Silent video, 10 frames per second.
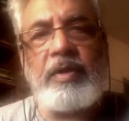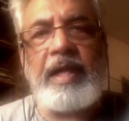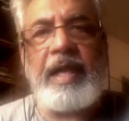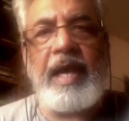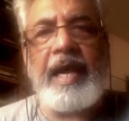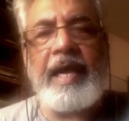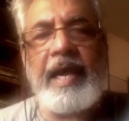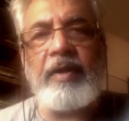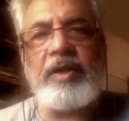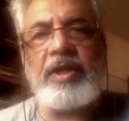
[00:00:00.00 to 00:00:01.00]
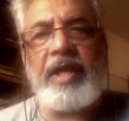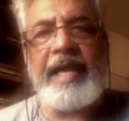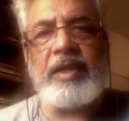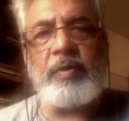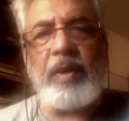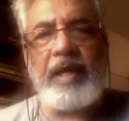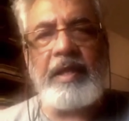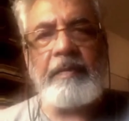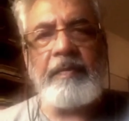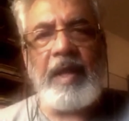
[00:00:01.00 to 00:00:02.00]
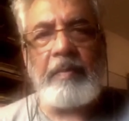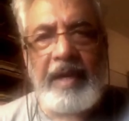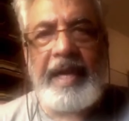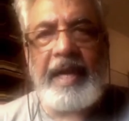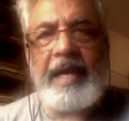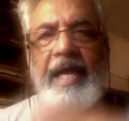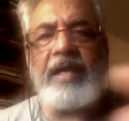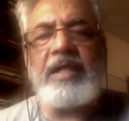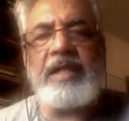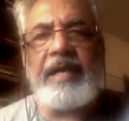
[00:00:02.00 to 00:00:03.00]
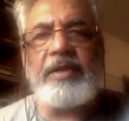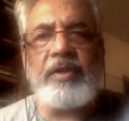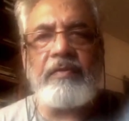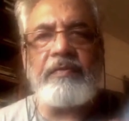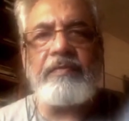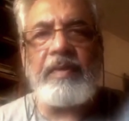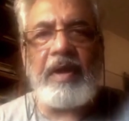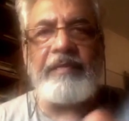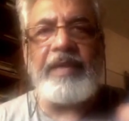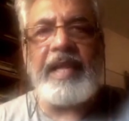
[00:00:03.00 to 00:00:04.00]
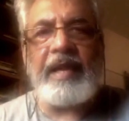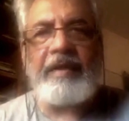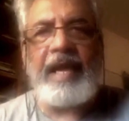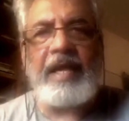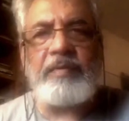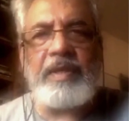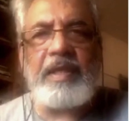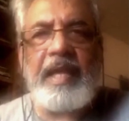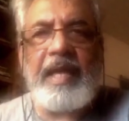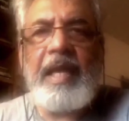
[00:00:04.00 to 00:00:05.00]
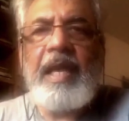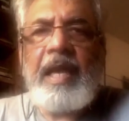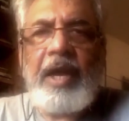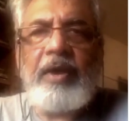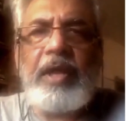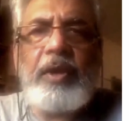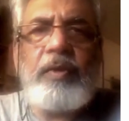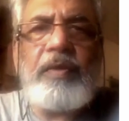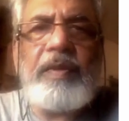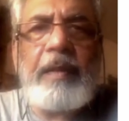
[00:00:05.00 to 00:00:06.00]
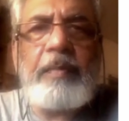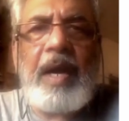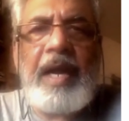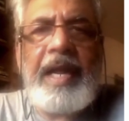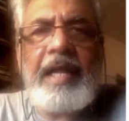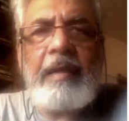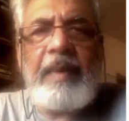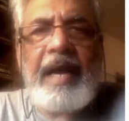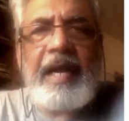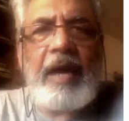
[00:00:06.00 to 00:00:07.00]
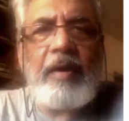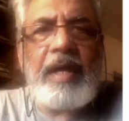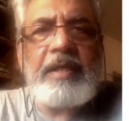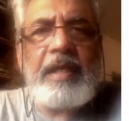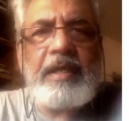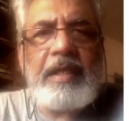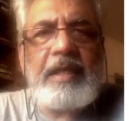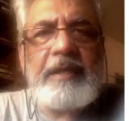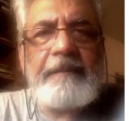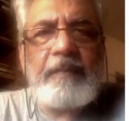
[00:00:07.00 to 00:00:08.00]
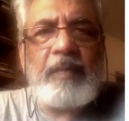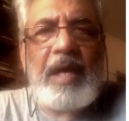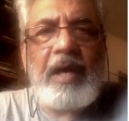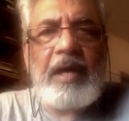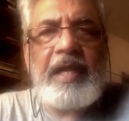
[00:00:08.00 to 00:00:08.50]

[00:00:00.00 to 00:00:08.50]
that the eye kind of stays with, but yet has a sense of everything else which is there. The use of that Bernie in the background, it's earthy,